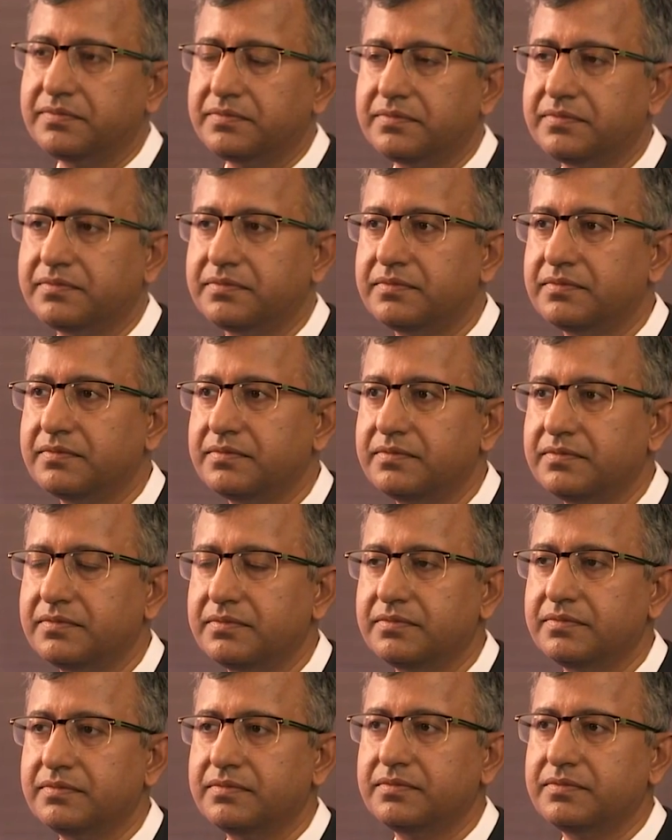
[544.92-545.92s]
There's glaucoma
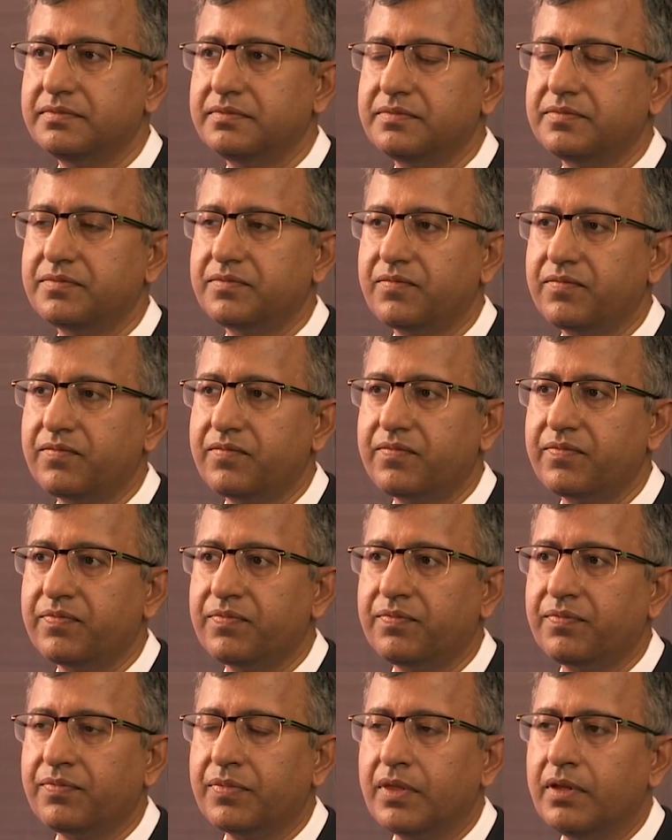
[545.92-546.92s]
in my family.
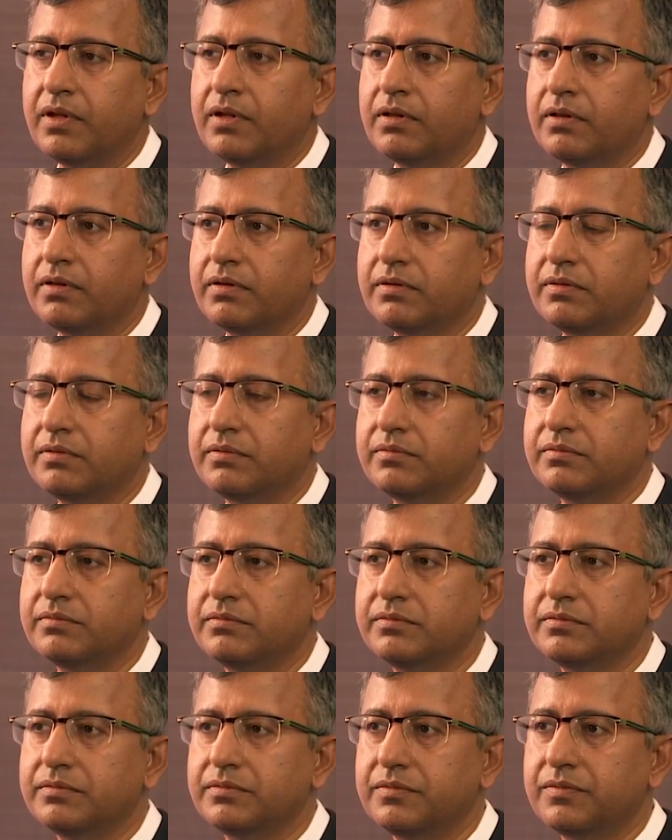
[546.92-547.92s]
What does this
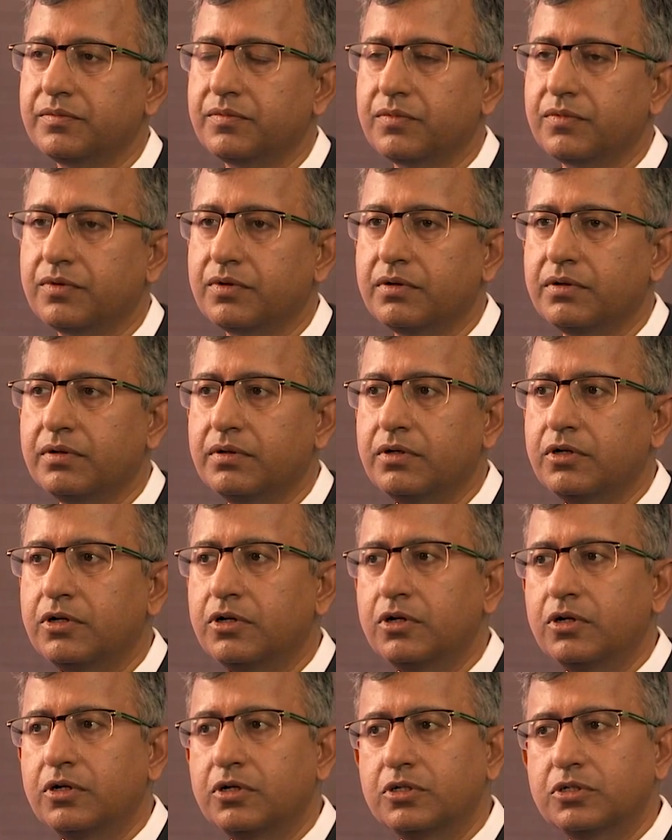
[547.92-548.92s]
mean for me?
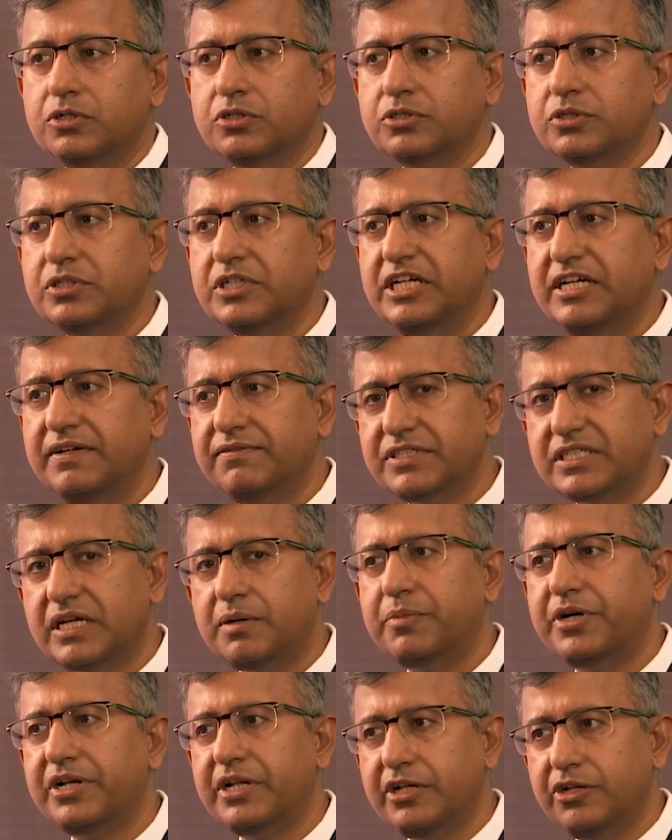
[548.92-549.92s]
So if
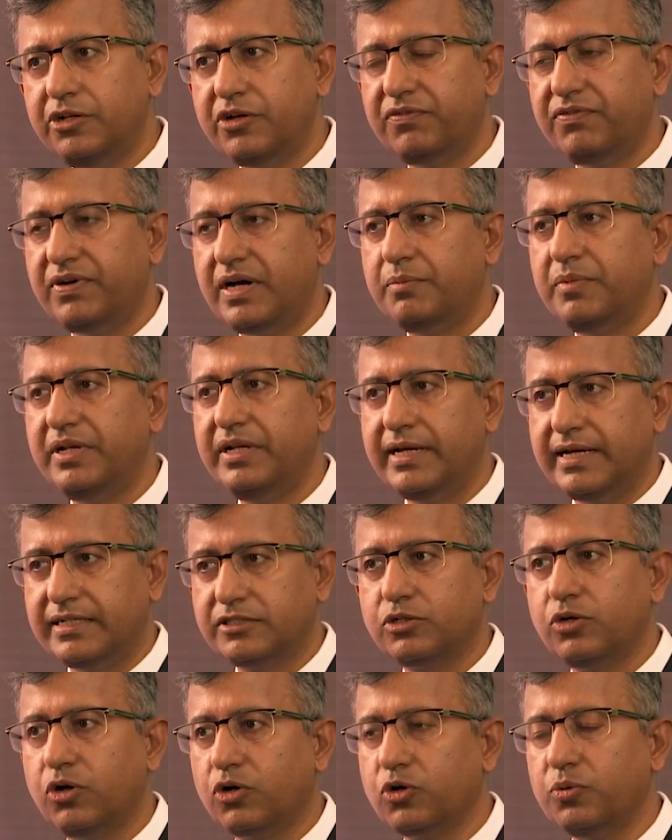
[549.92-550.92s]
somebody in your family
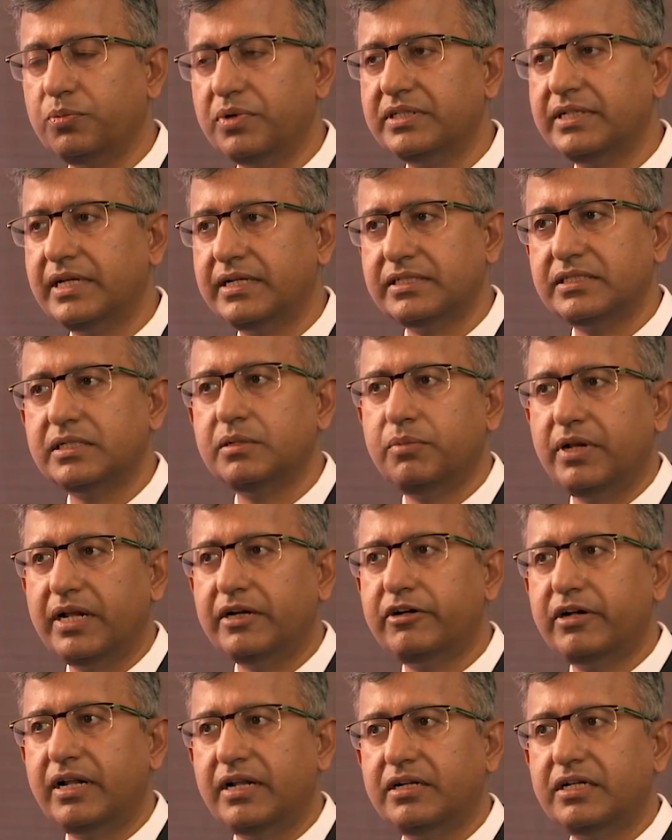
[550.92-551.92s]
has glaucoma, that is a
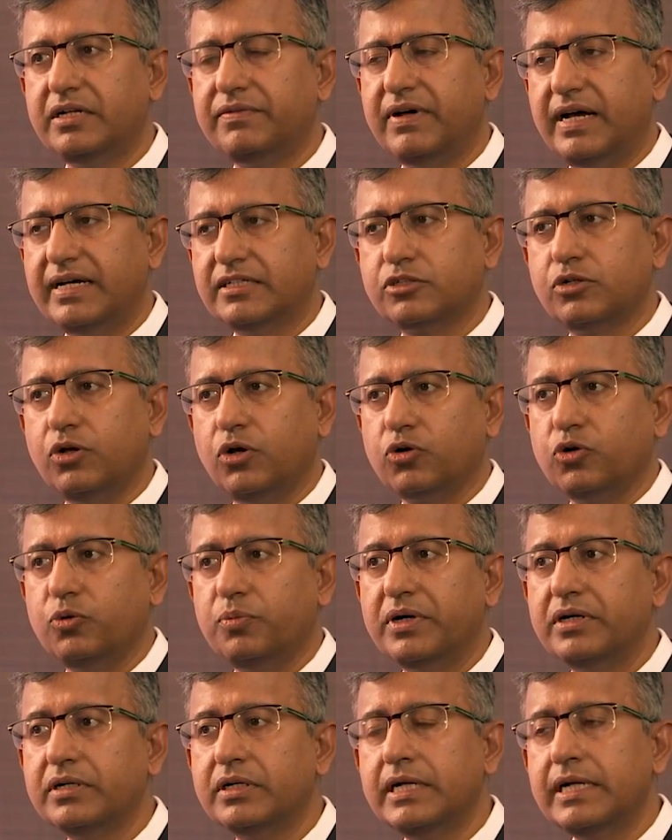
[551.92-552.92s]
blood relative has
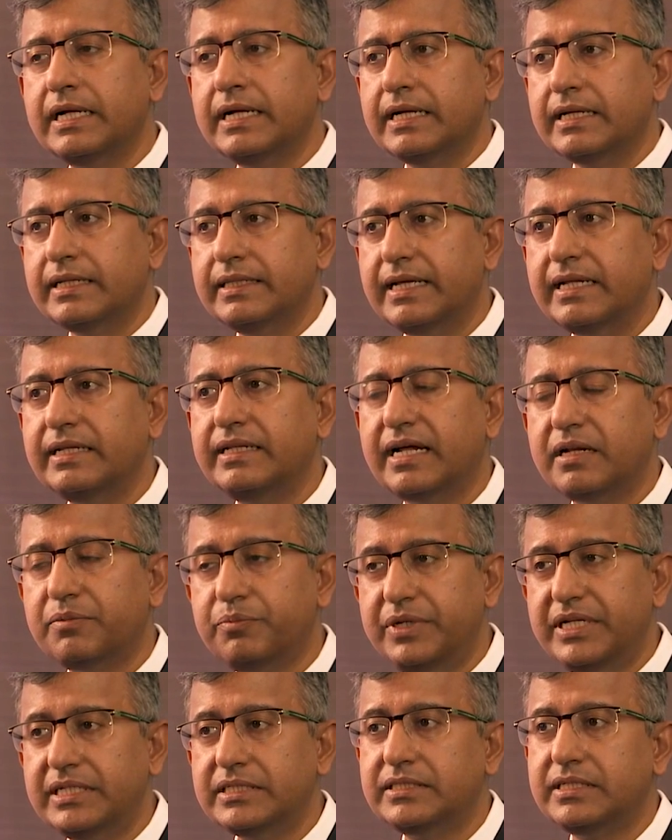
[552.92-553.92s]
glaucoma, then
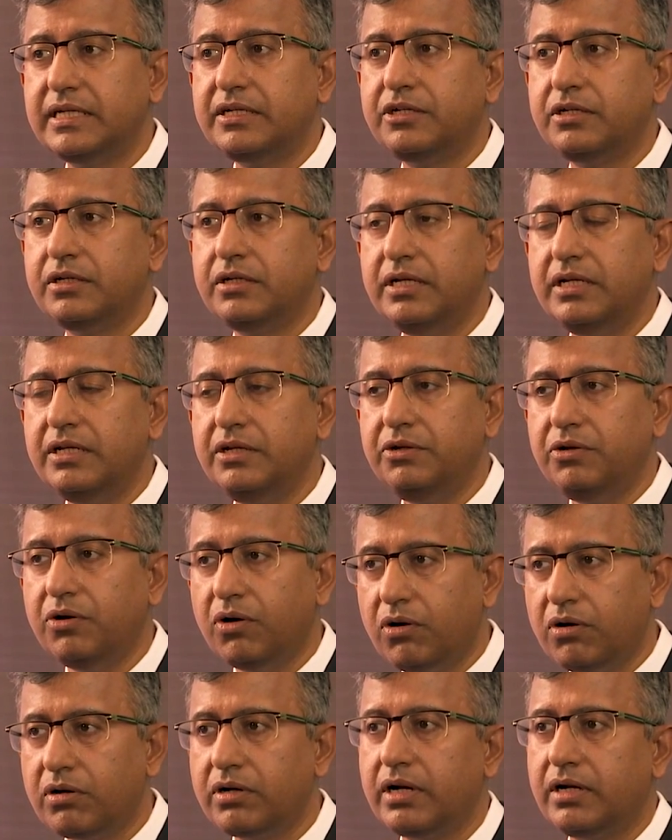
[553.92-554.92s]
that means that in
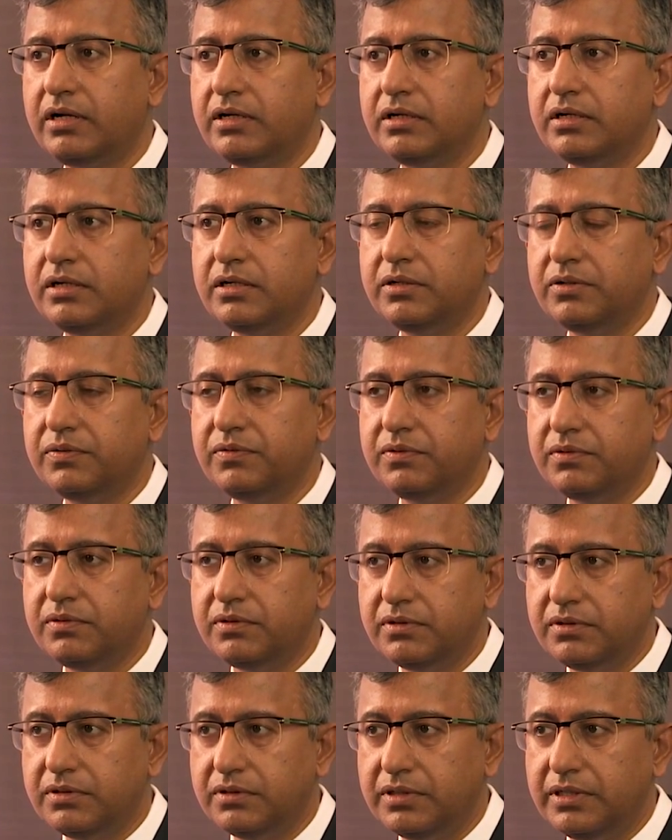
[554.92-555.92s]
your
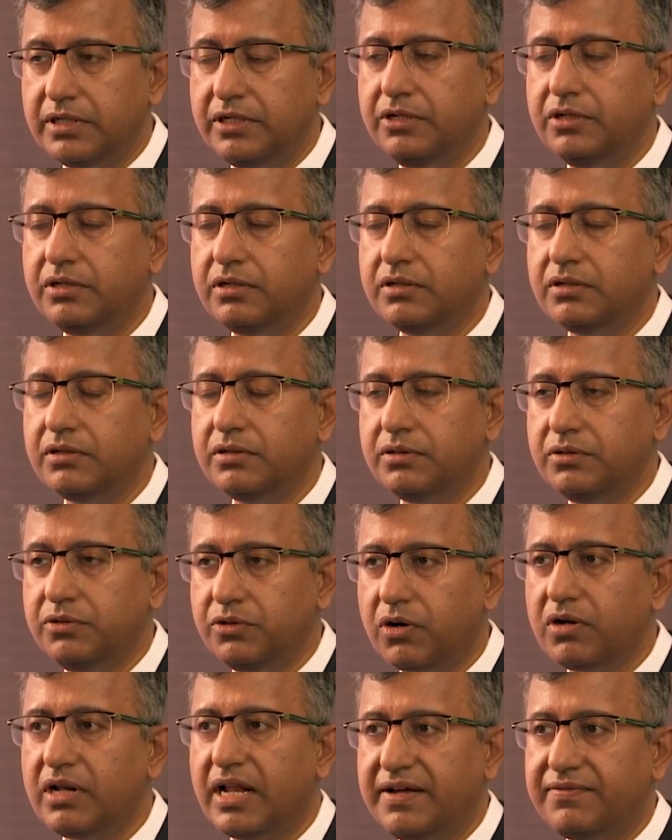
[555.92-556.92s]
in
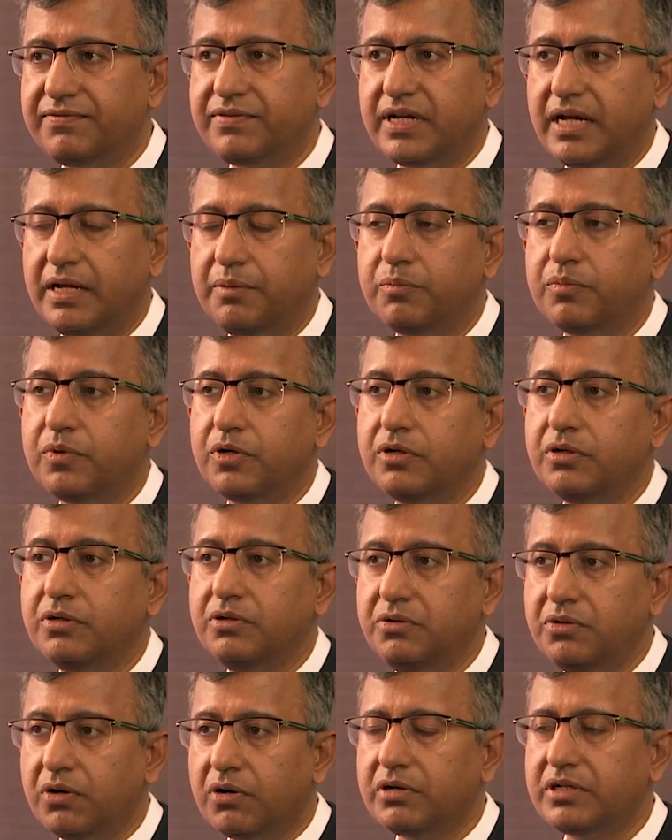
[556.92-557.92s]
your lifetime,
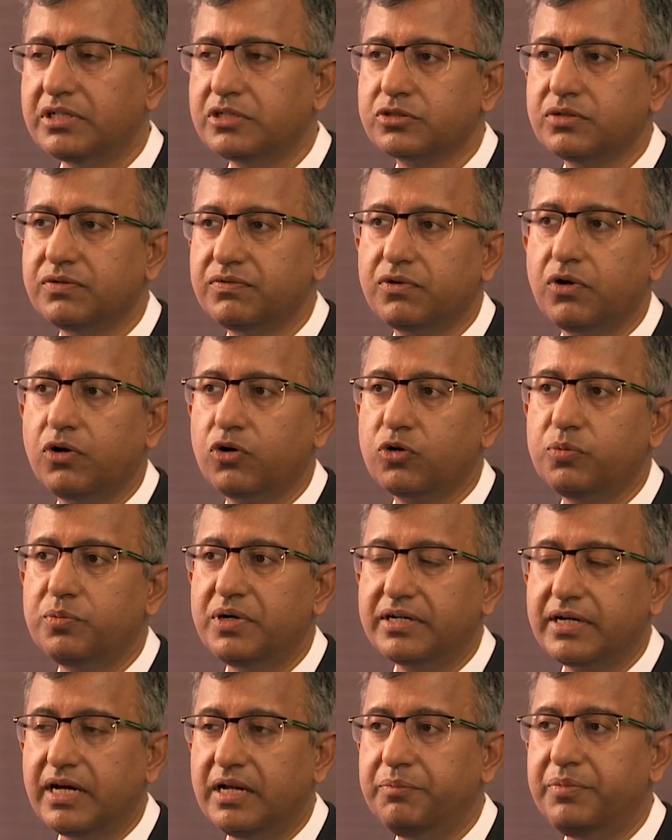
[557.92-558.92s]
your risk of
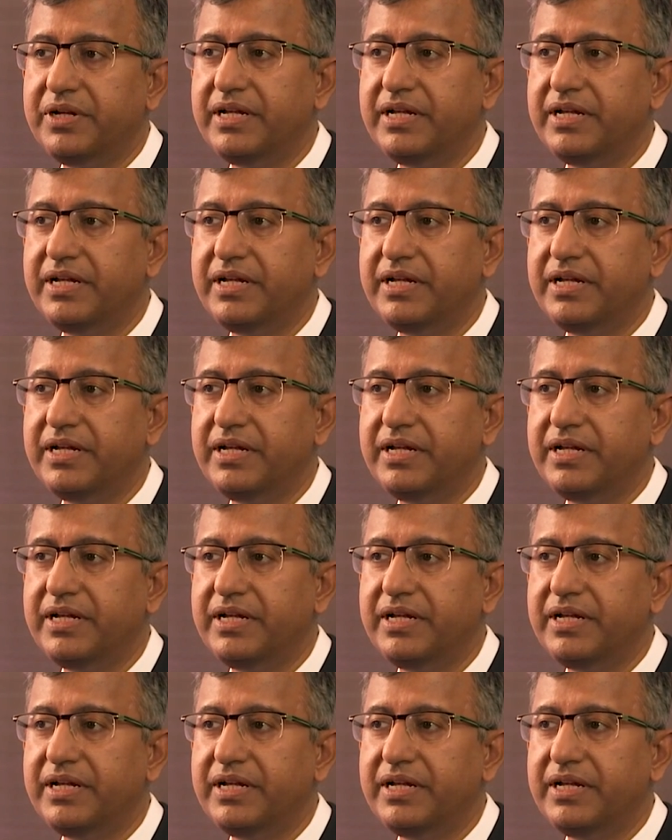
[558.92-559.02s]
glaucoma